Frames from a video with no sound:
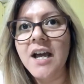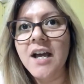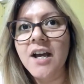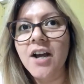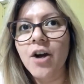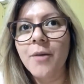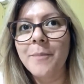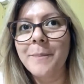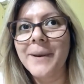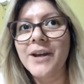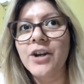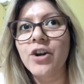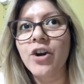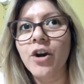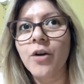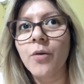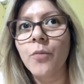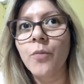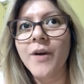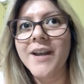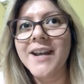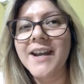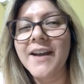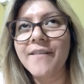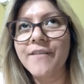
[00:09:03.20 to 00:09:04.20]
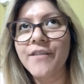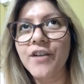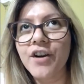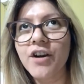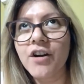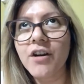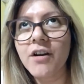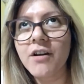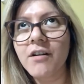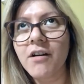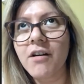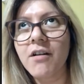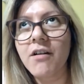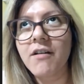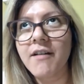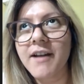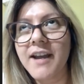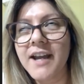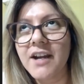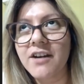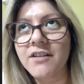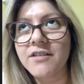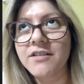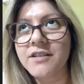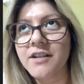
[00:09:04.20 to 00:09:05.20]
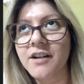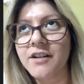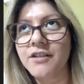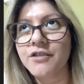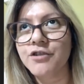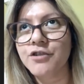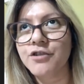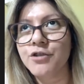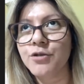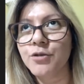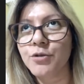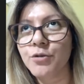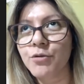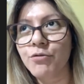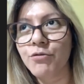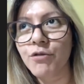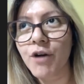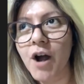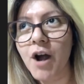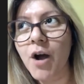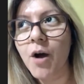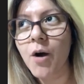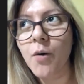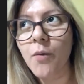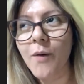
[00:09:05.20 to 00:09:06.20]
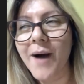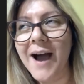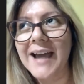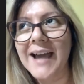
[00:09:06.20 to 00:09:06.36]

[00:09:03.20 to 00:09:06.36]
But whenever her hair starts to grow,